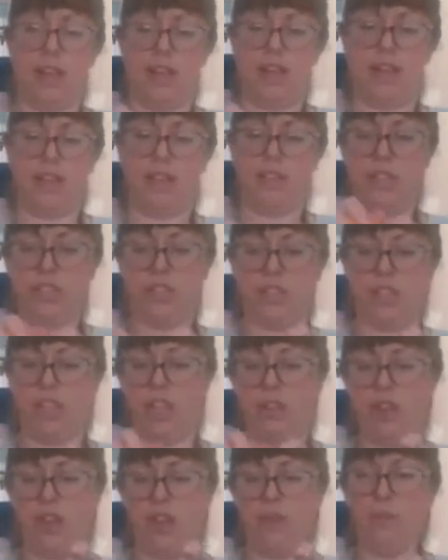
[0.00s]
And just,
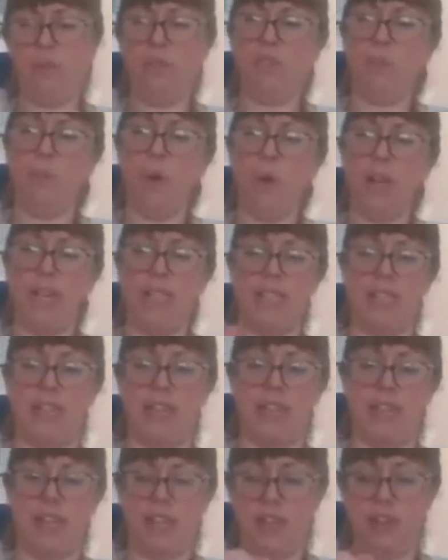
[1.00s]
you don't want the white in
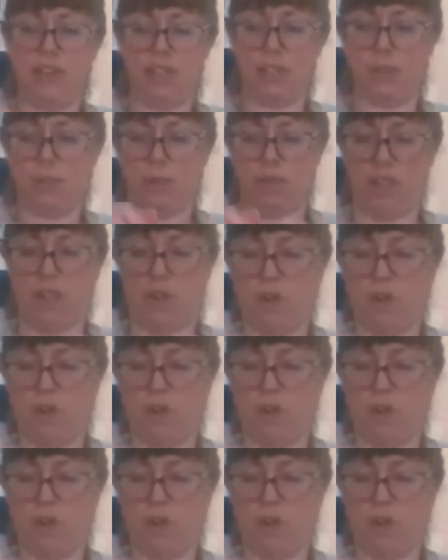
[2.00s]
it, you just want the